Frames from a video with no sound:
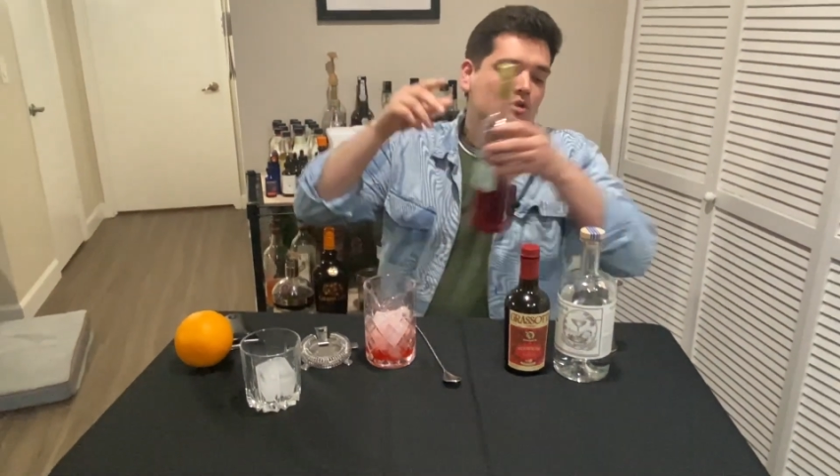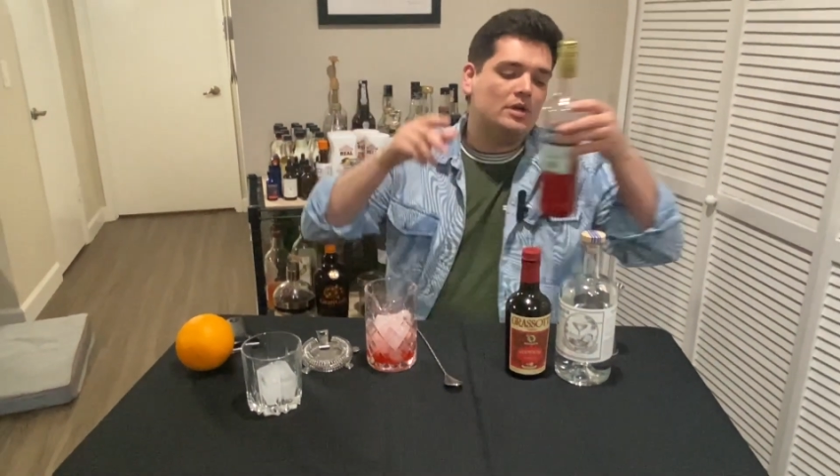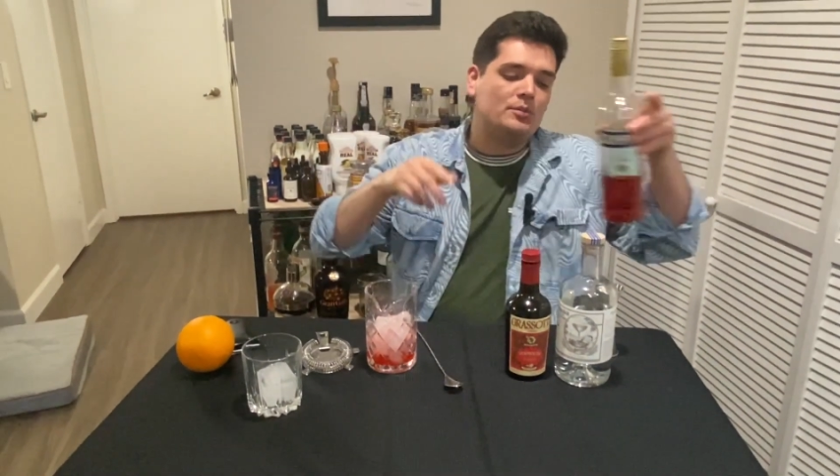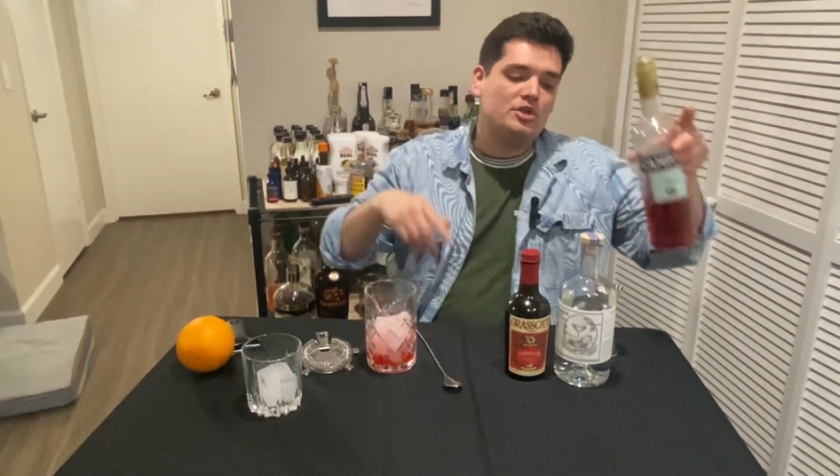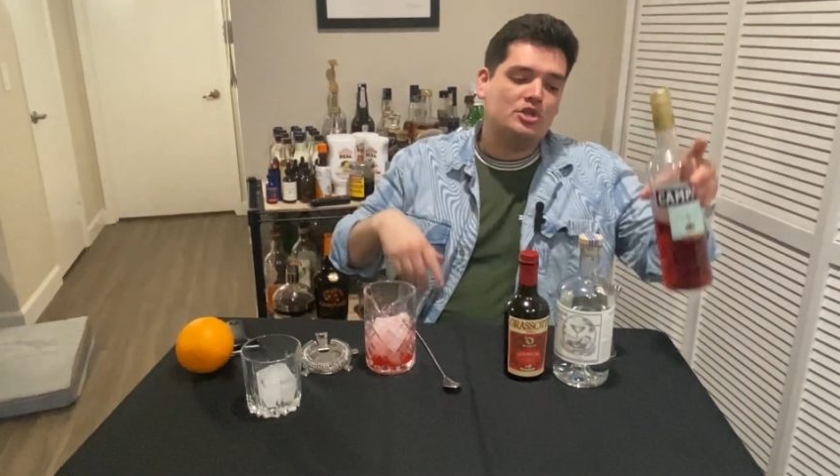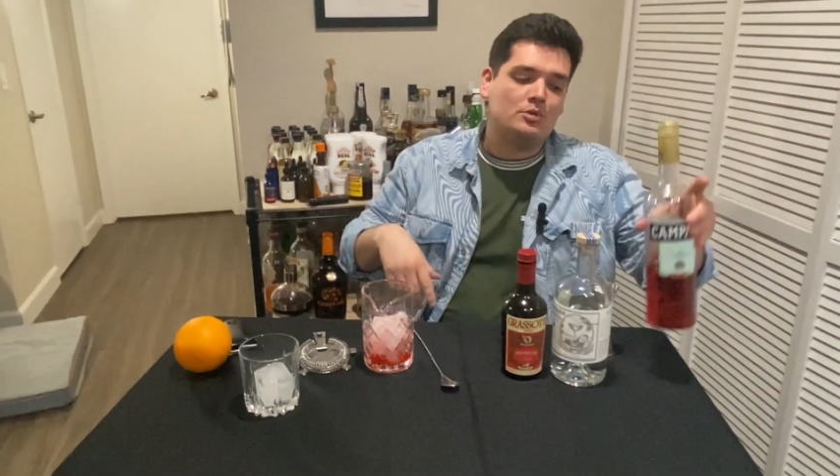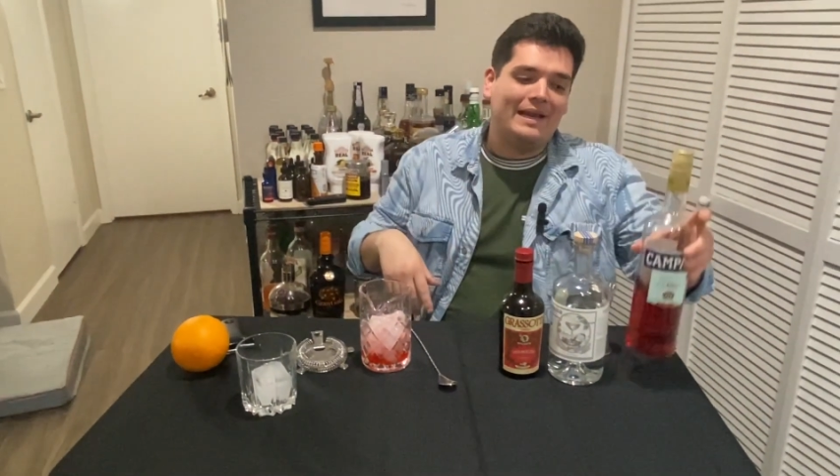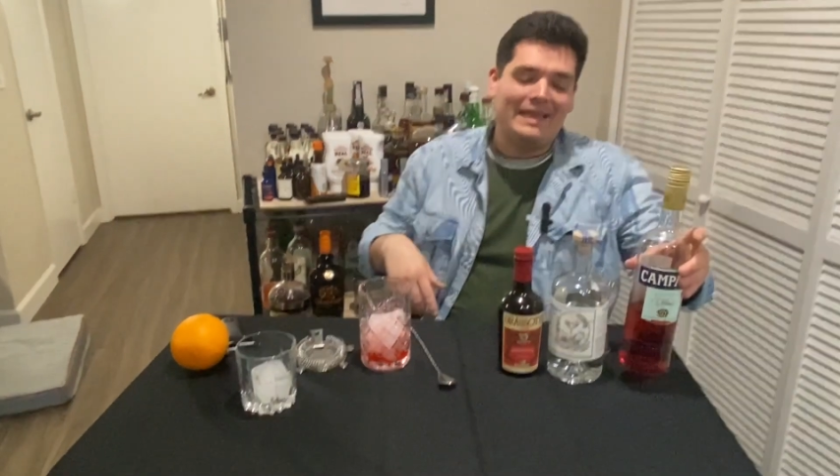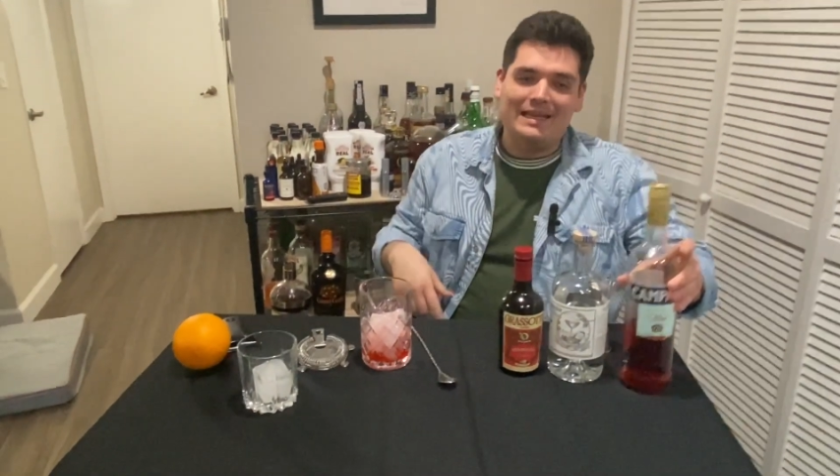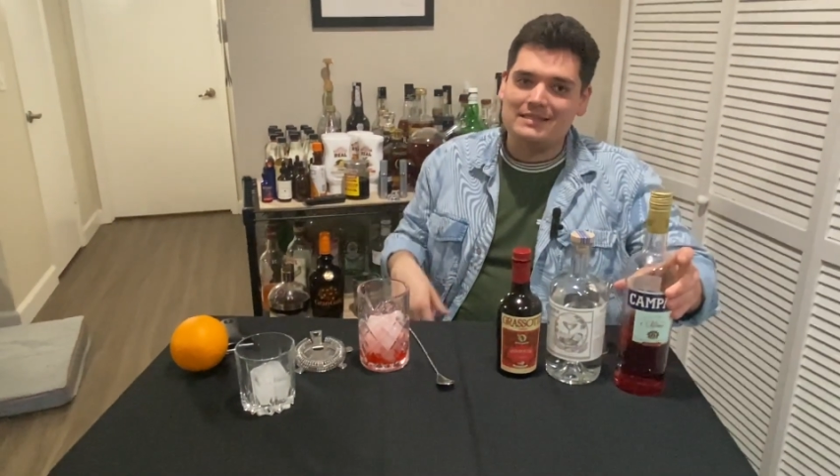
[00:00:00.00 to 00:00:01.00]
jump
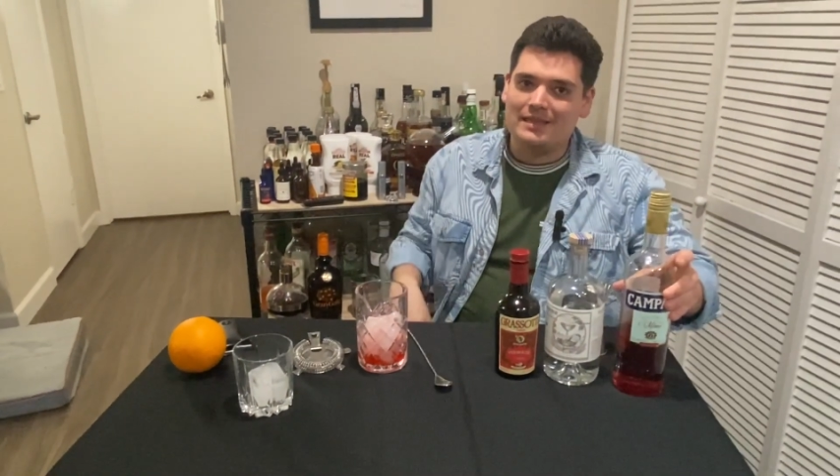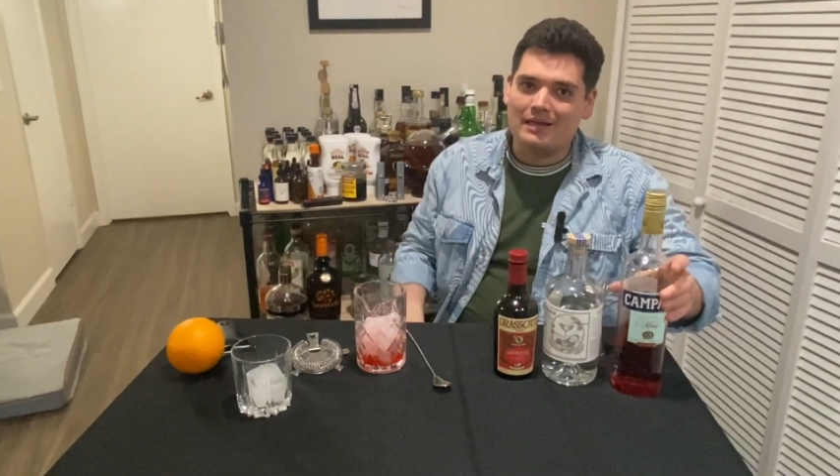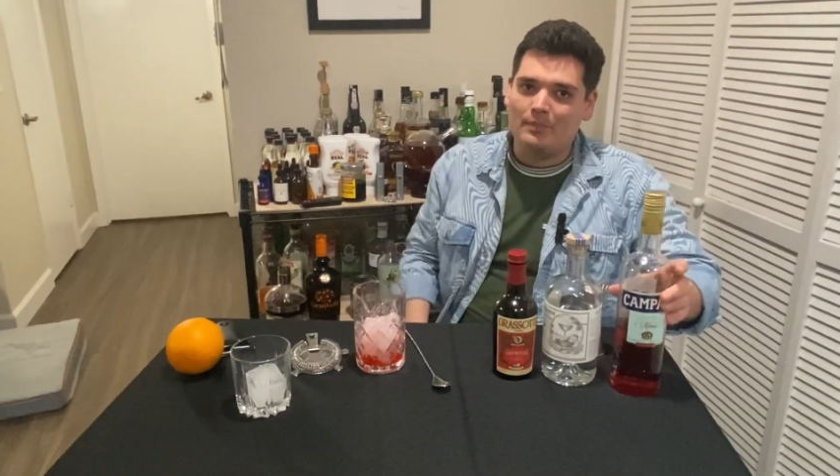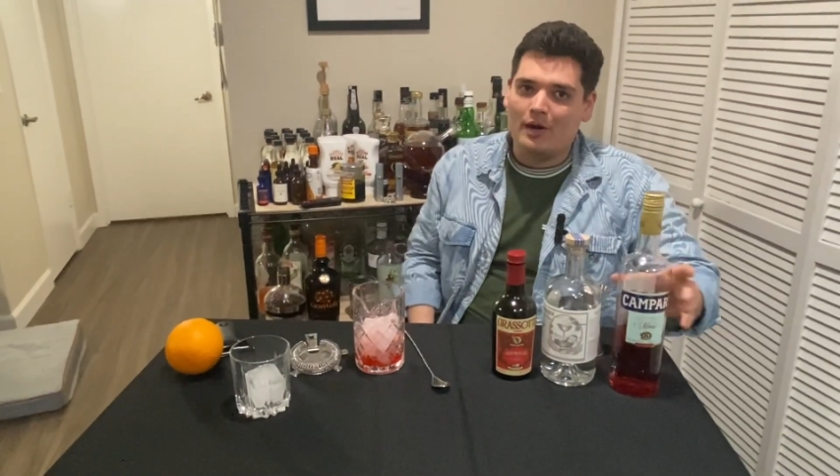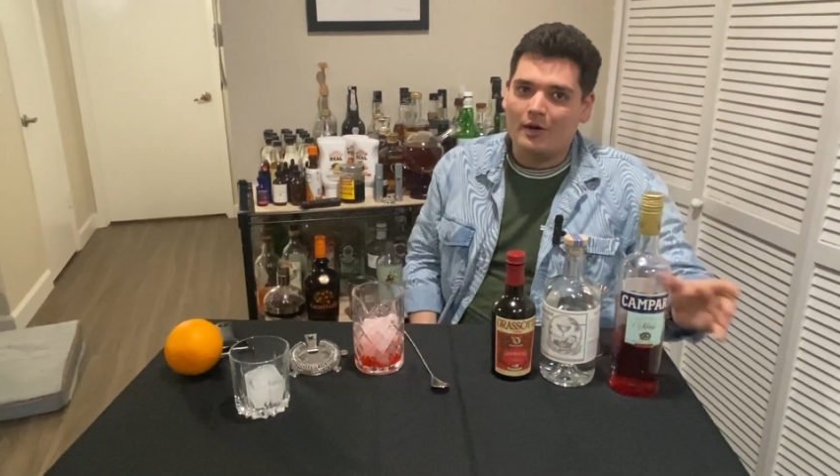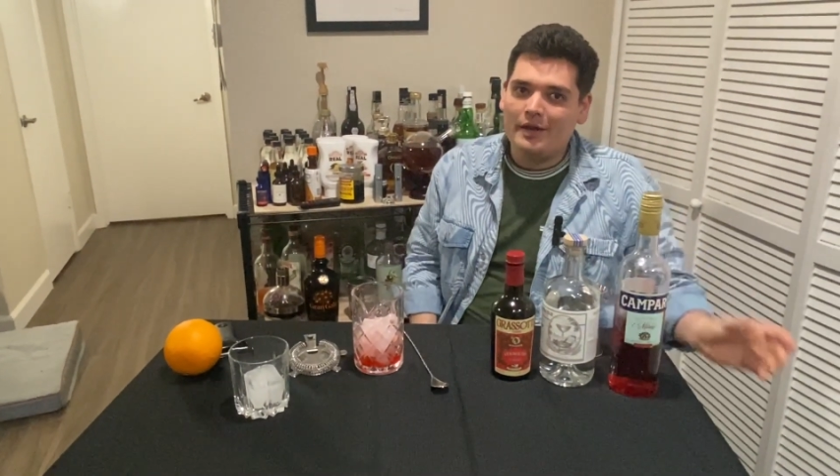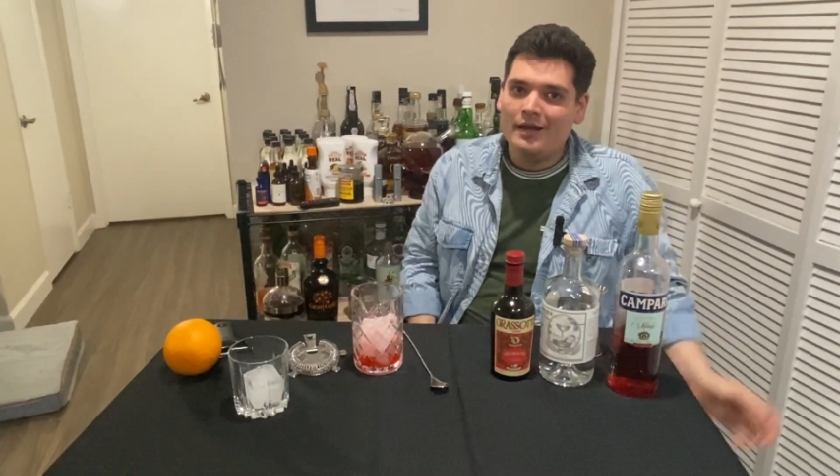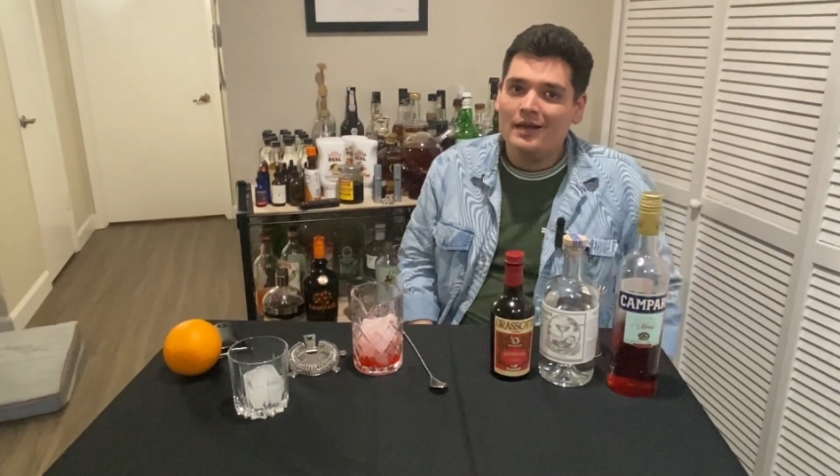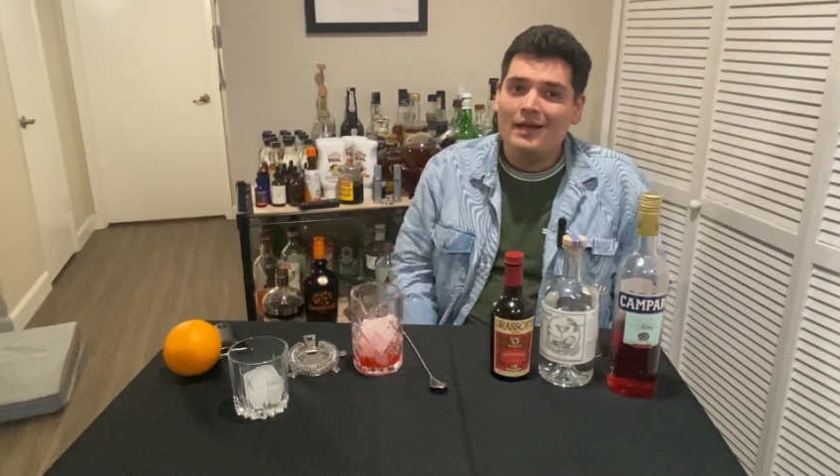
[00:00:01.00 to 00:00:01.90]
straight into the Campari.